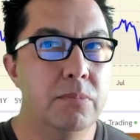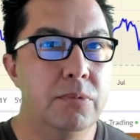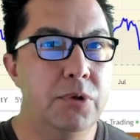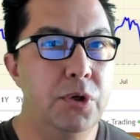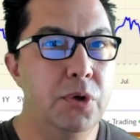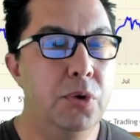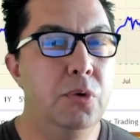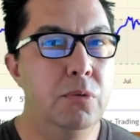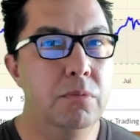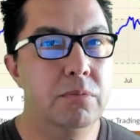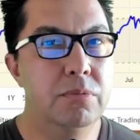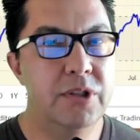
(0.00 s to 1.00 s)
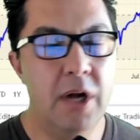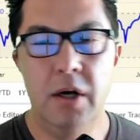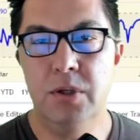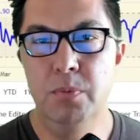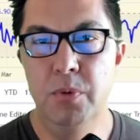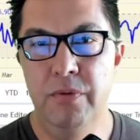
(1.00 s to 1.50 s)
Do
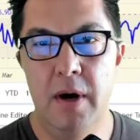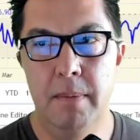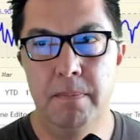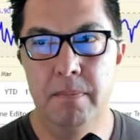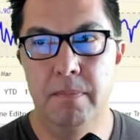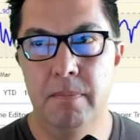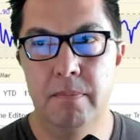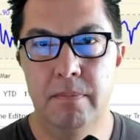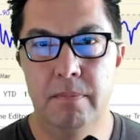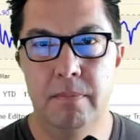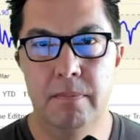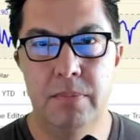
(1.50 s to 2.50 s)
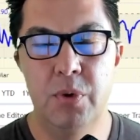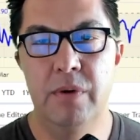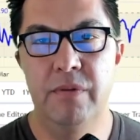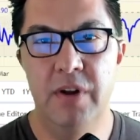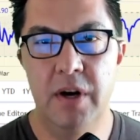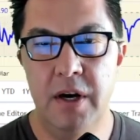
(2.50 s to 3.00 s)
stocks move up to
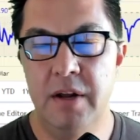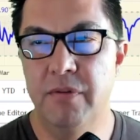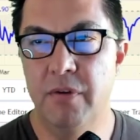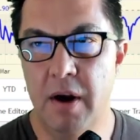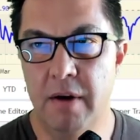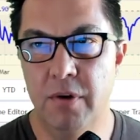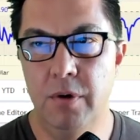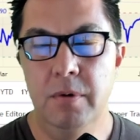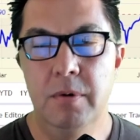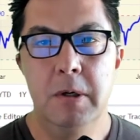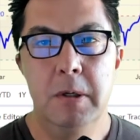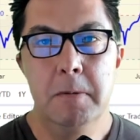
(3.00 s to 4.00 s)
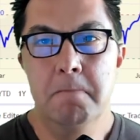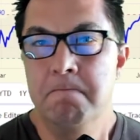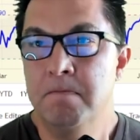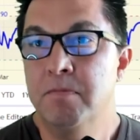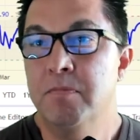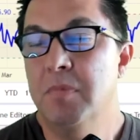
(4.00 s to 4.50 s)
infinity forever?
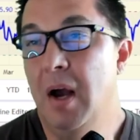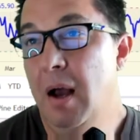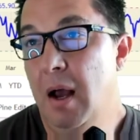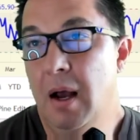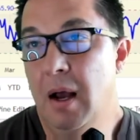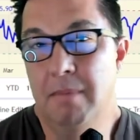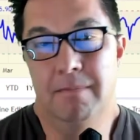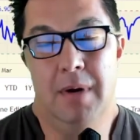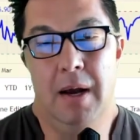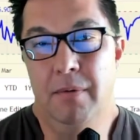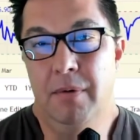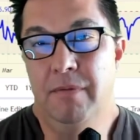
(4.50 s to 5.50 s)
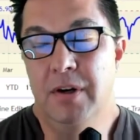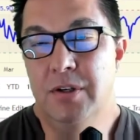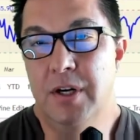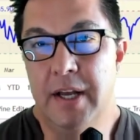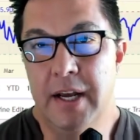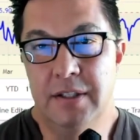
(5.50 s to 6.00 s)
I would
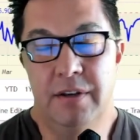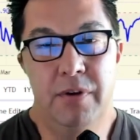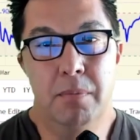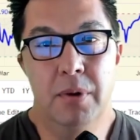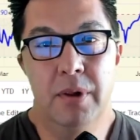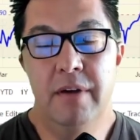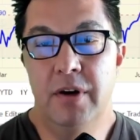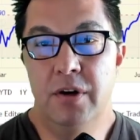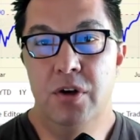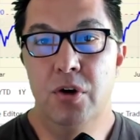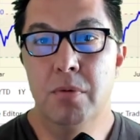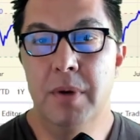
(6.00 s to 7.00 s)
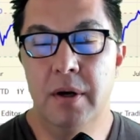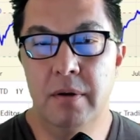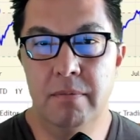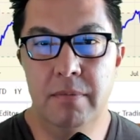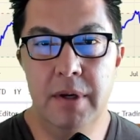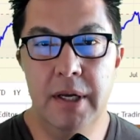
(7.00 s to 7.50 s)
venture to guess if you believe in
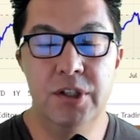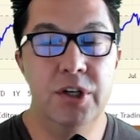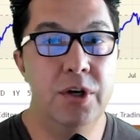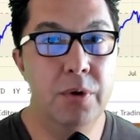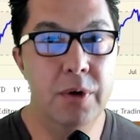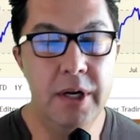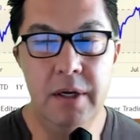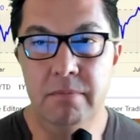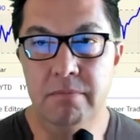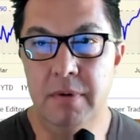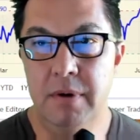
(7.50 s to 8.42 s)
human ingenuity